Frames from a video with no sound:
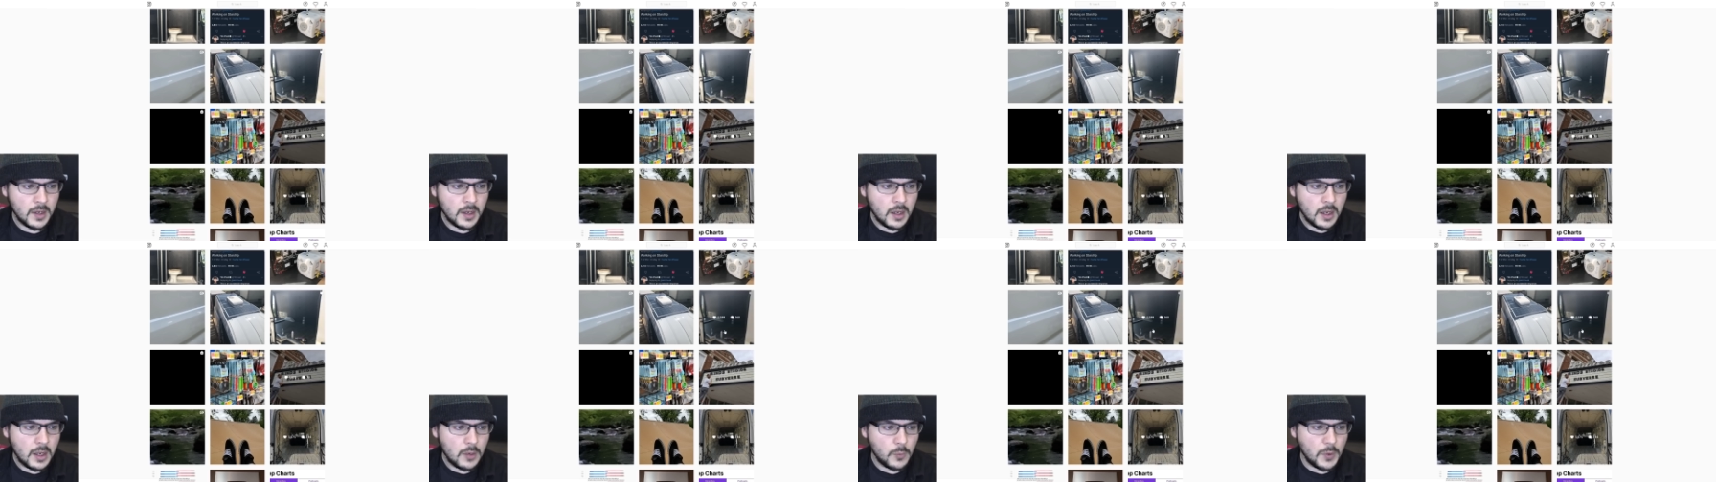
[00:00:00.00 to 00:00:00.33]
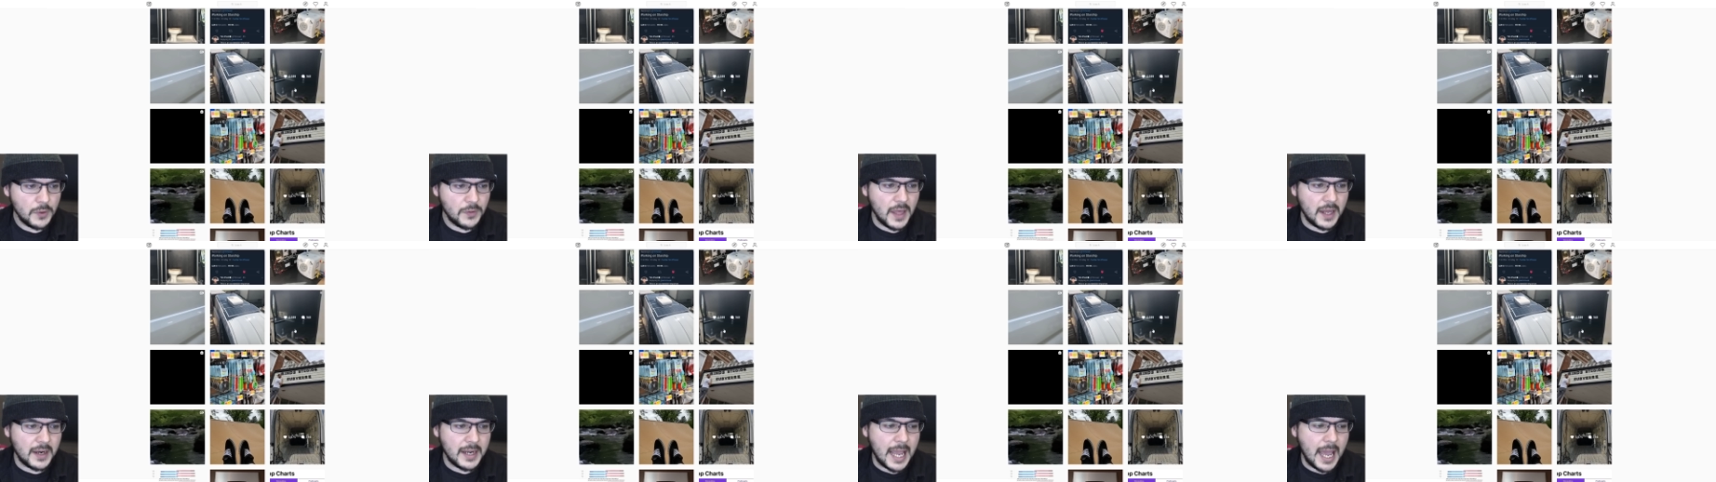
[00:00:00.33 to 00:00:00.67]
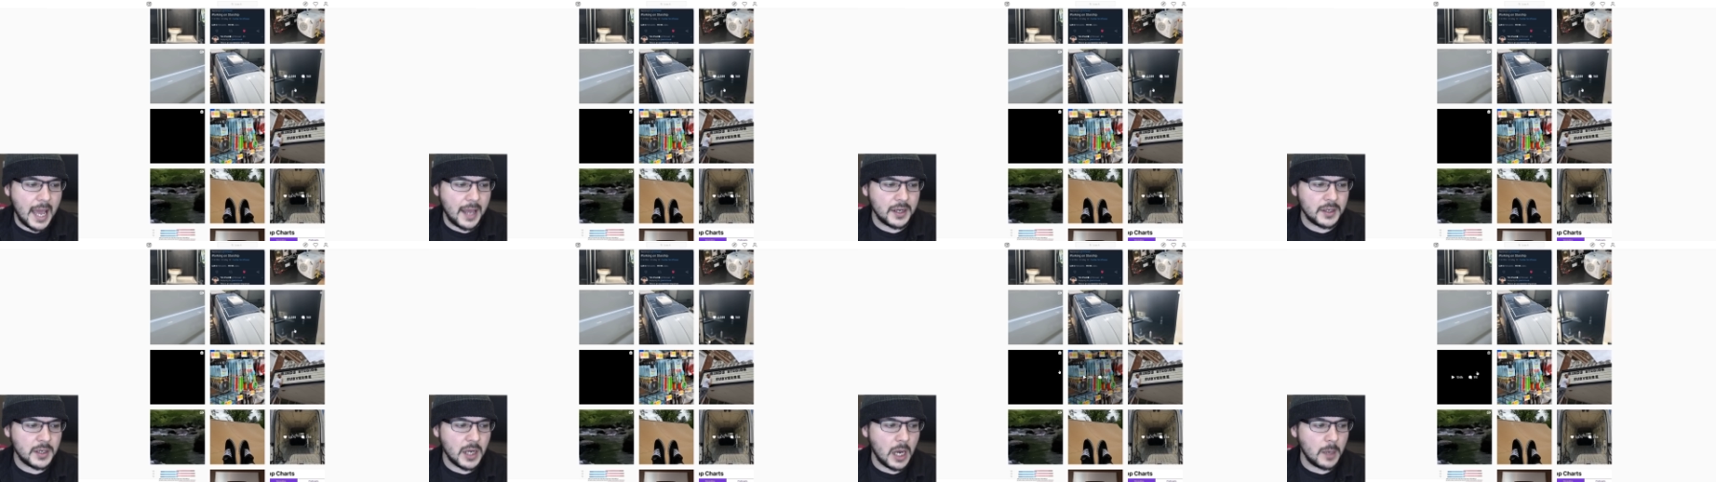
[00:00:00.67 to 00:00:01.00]
We then
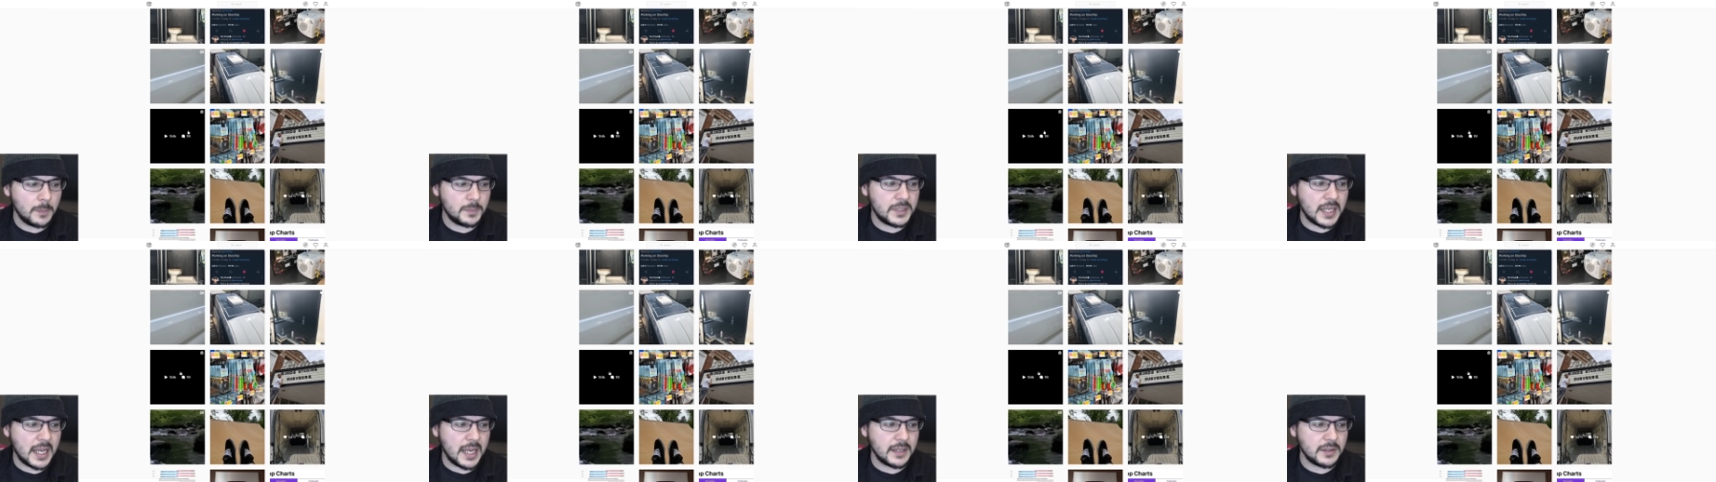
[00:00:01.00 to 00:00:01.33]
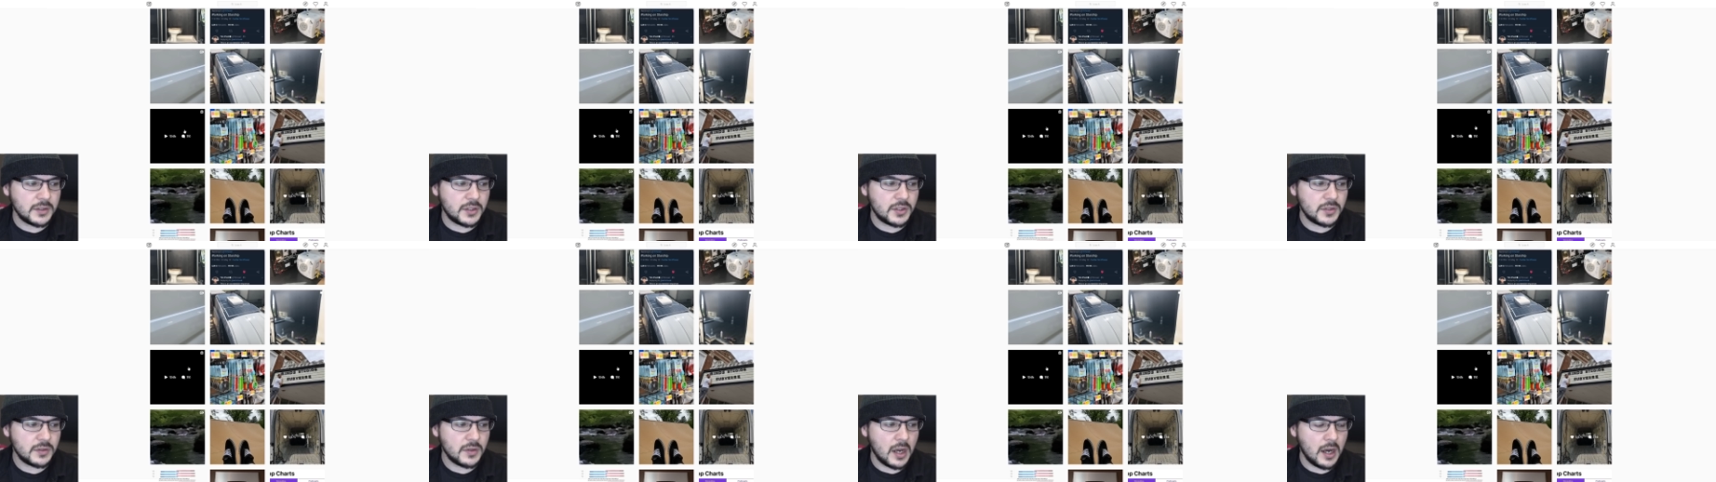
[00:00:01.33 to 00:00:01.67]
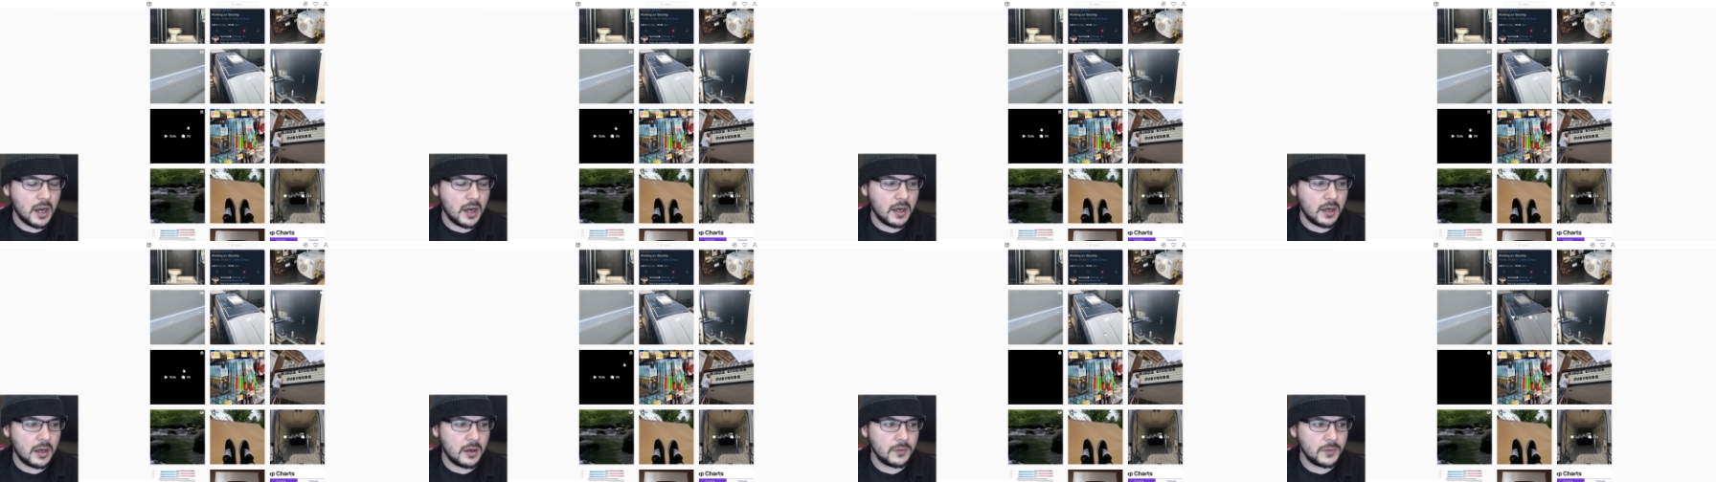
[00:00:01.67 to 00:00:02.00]
had an update.
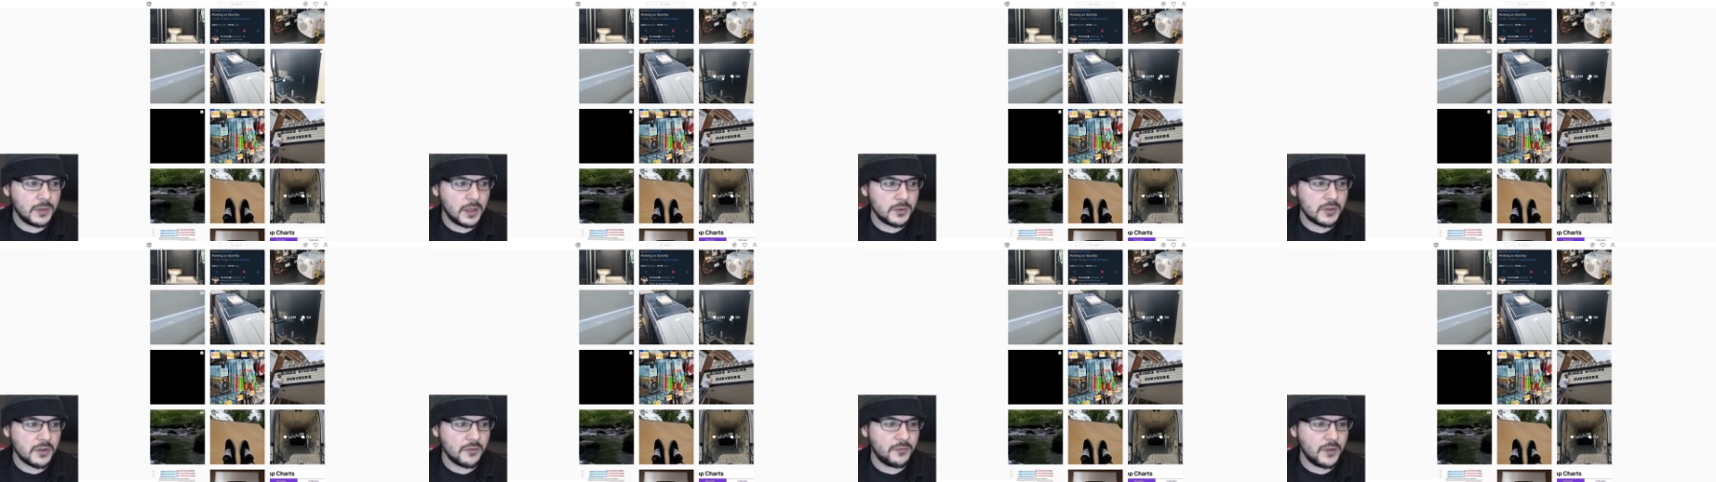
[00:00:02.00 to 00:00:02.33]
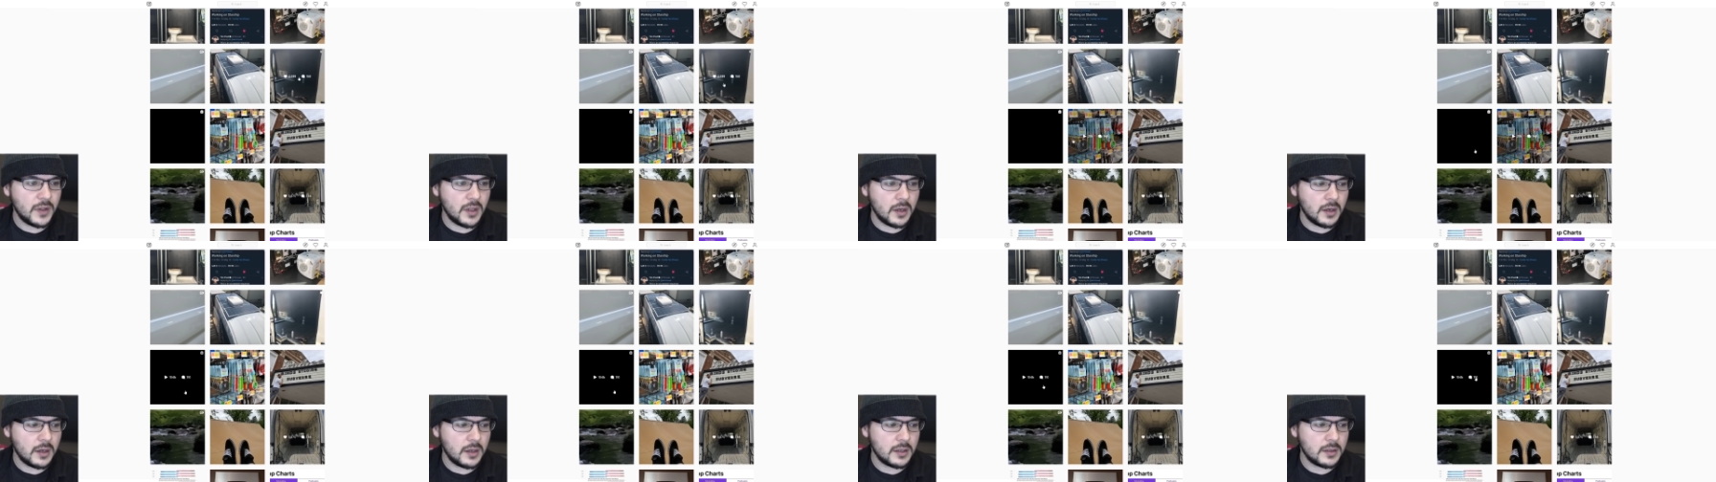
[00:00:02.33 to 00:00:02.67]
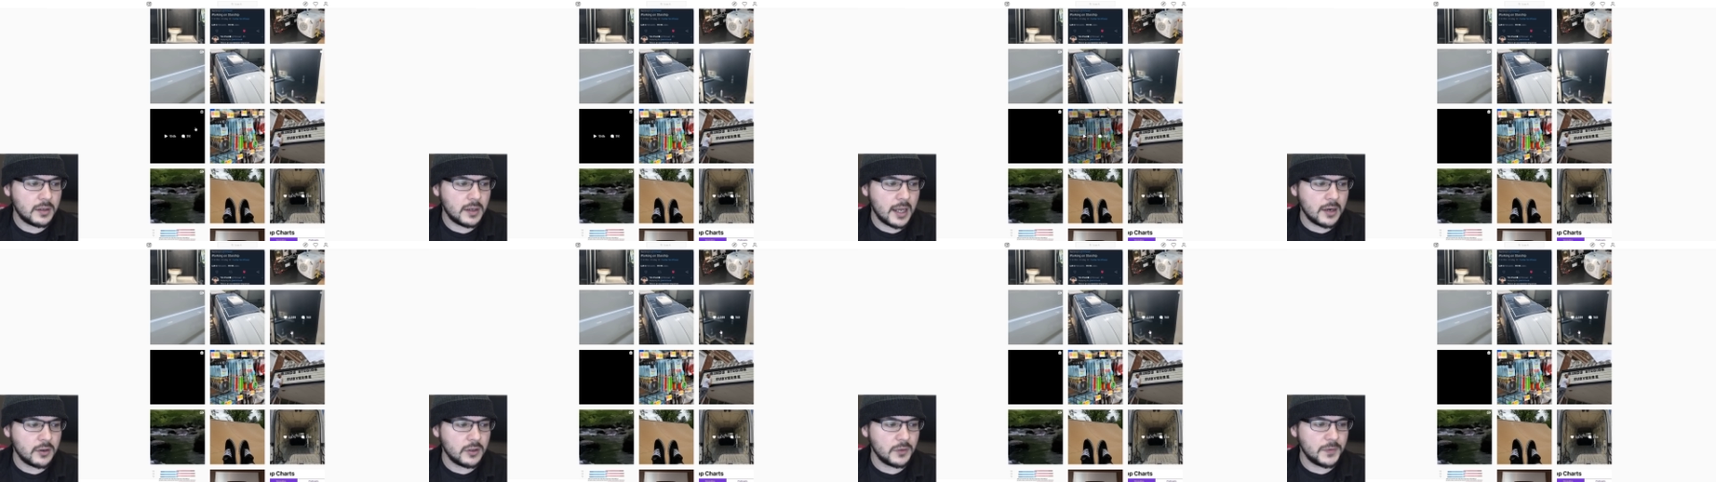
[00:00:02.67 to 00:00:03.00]
There's a,
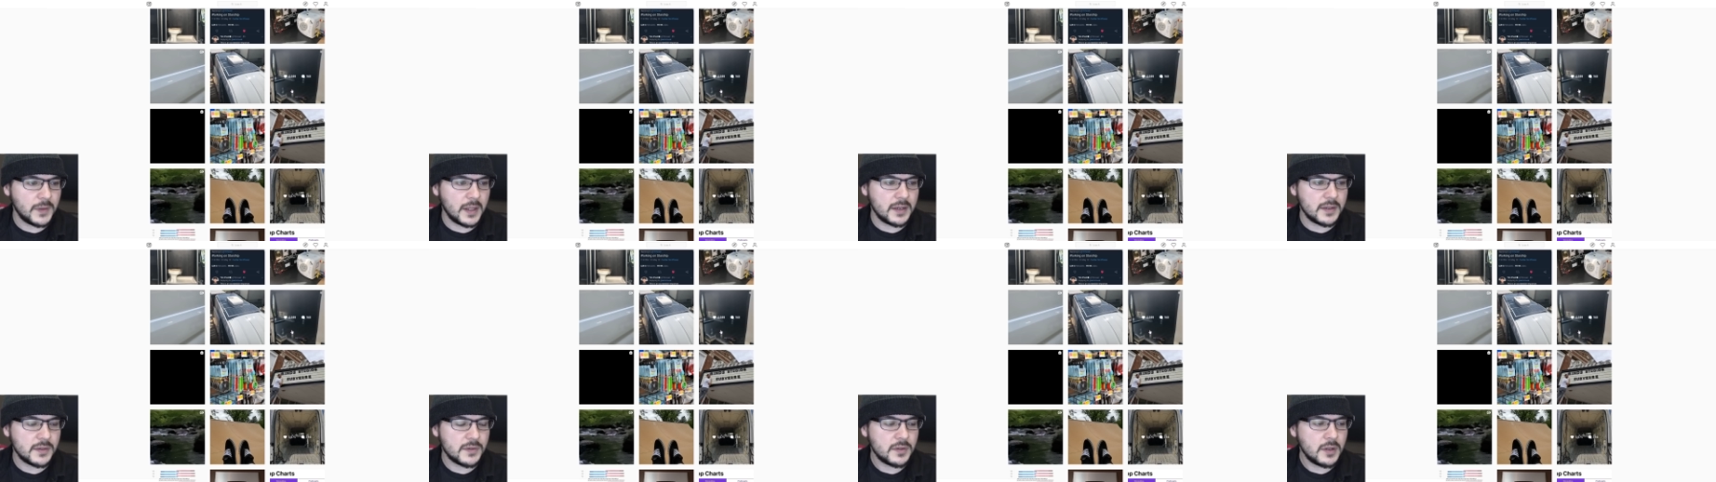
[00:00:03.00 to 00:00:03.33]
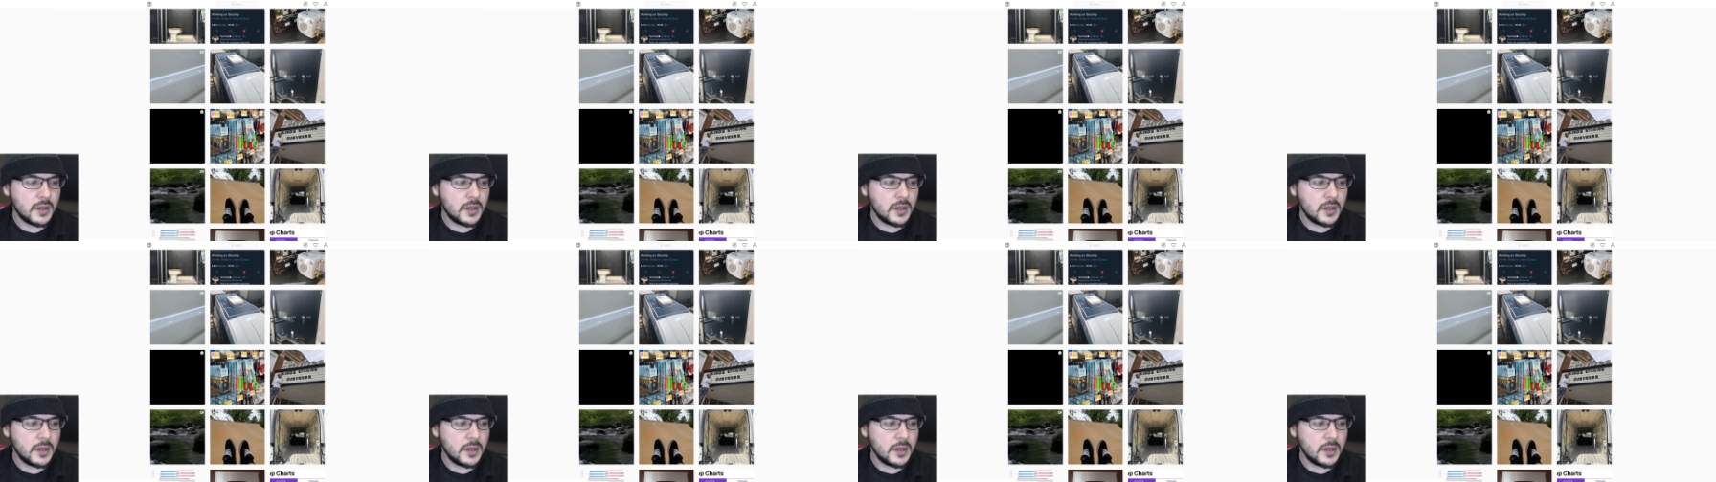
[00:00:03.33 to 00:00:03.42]
I don't know what that is.